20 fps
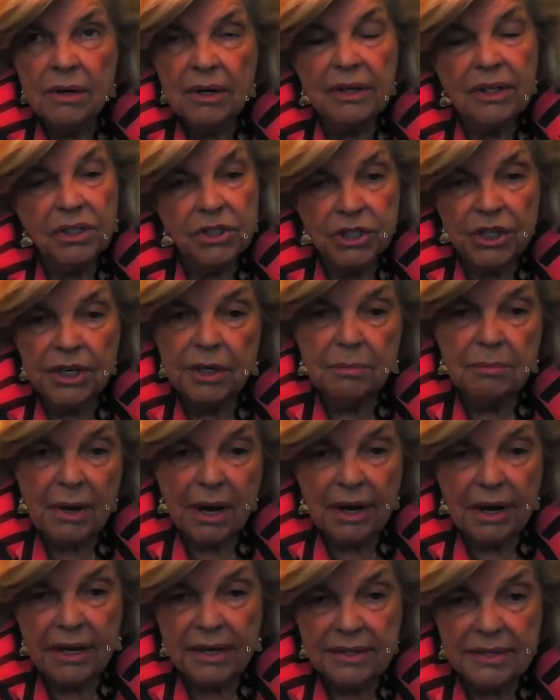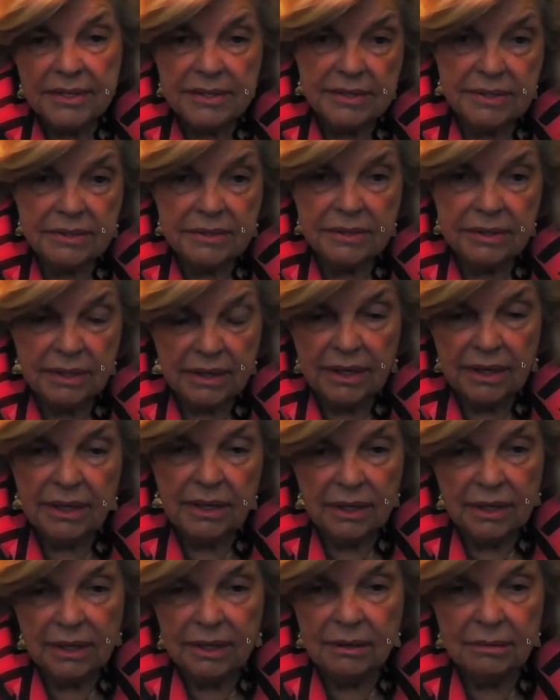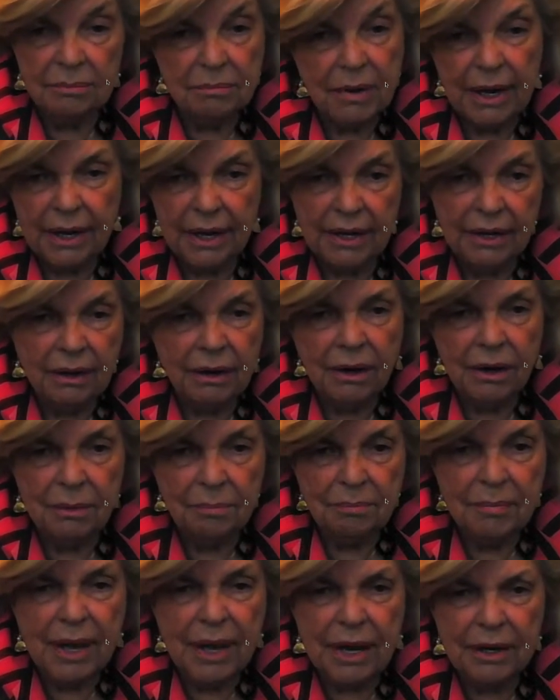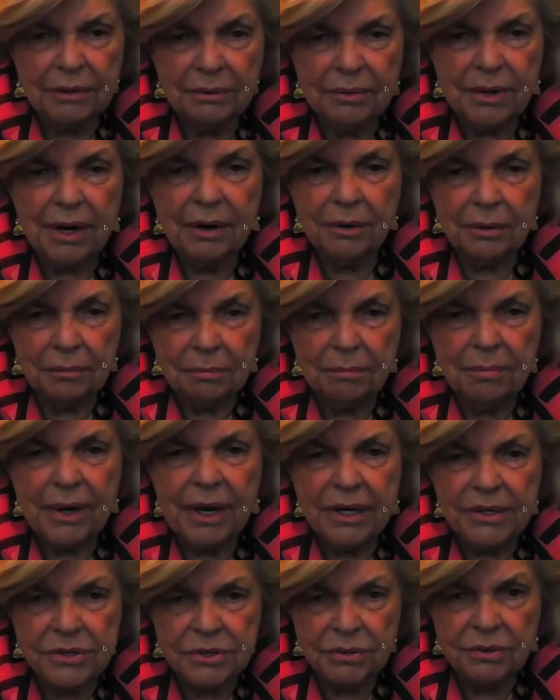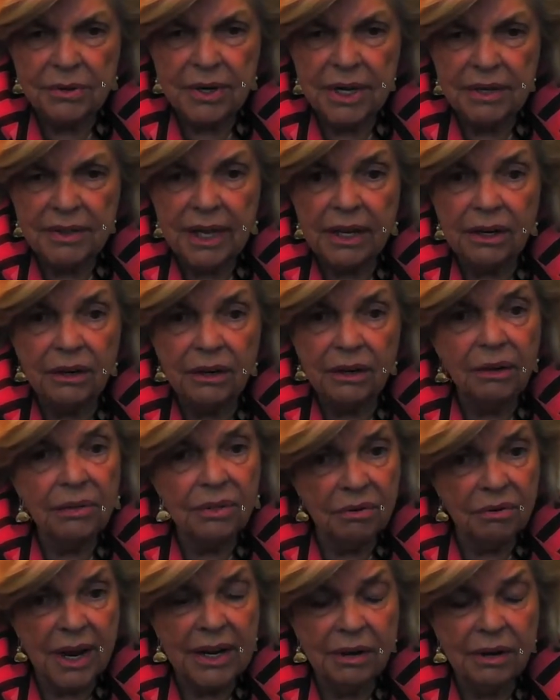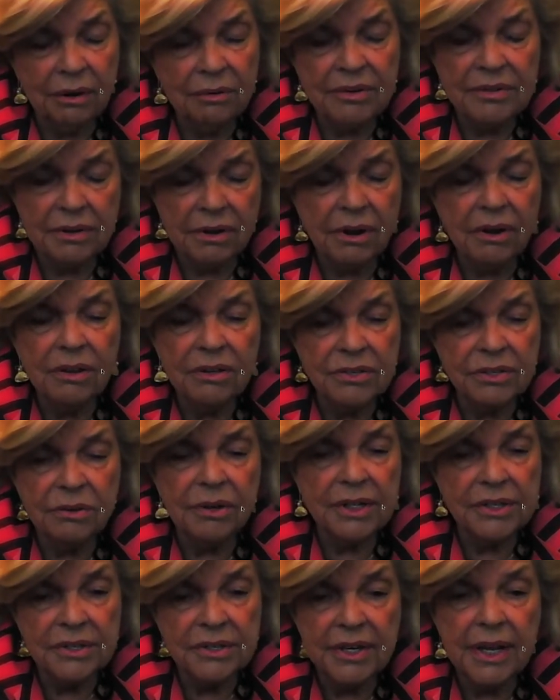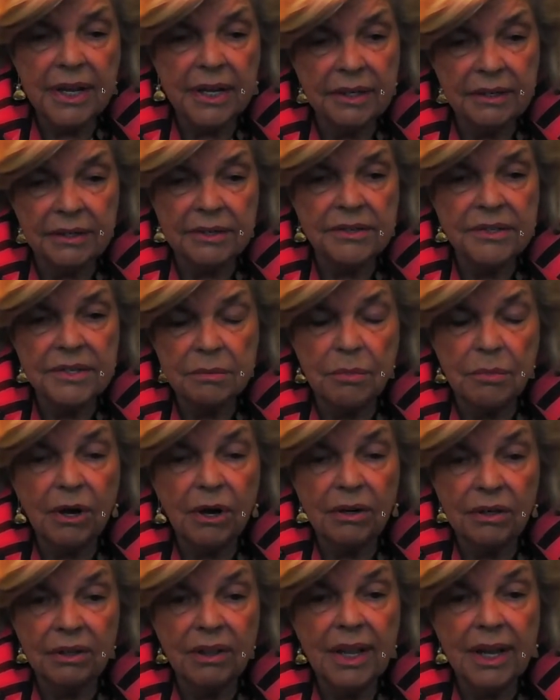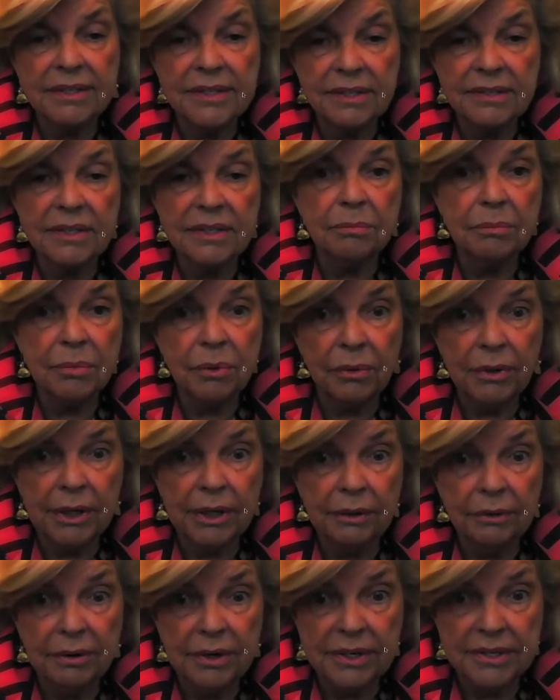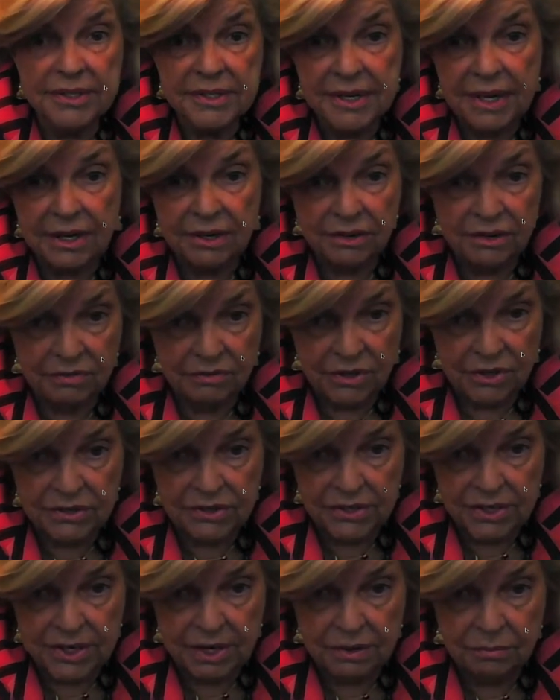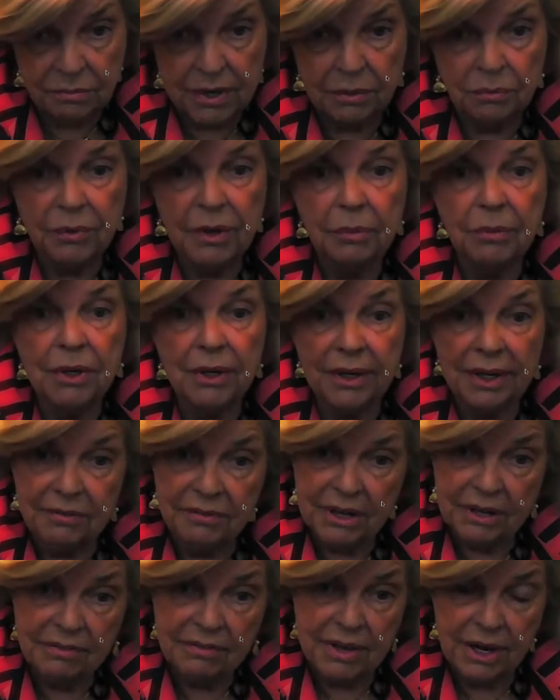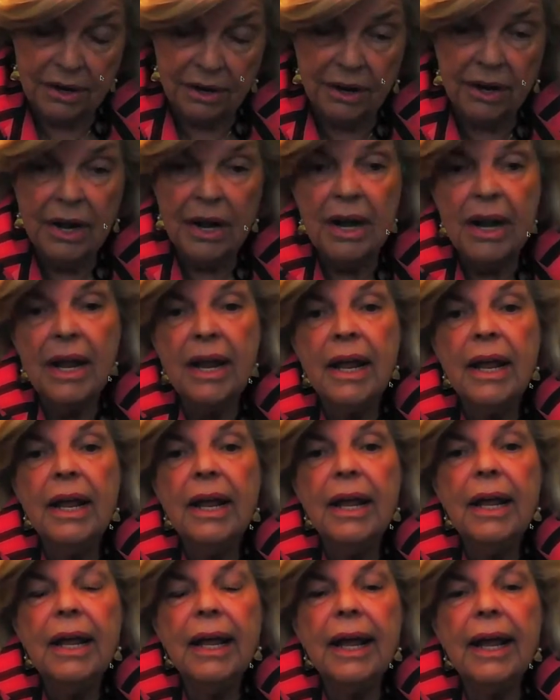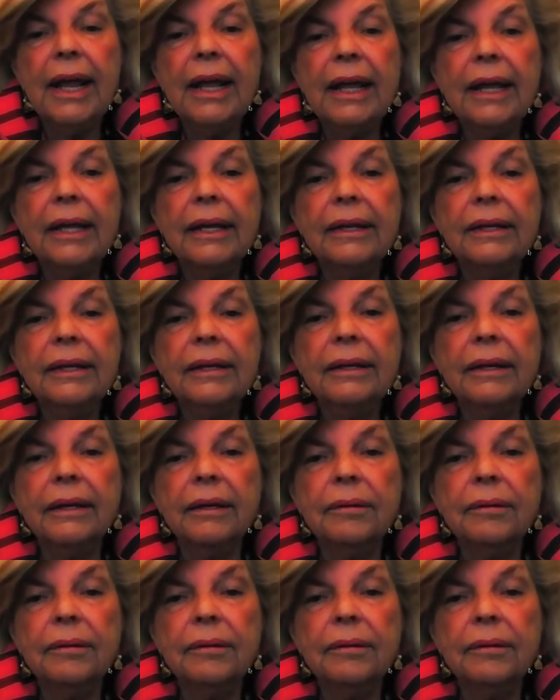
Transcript: legitimize my art background by doing that, although I also had taken some art classes at Bowling Green State University when we were living there. And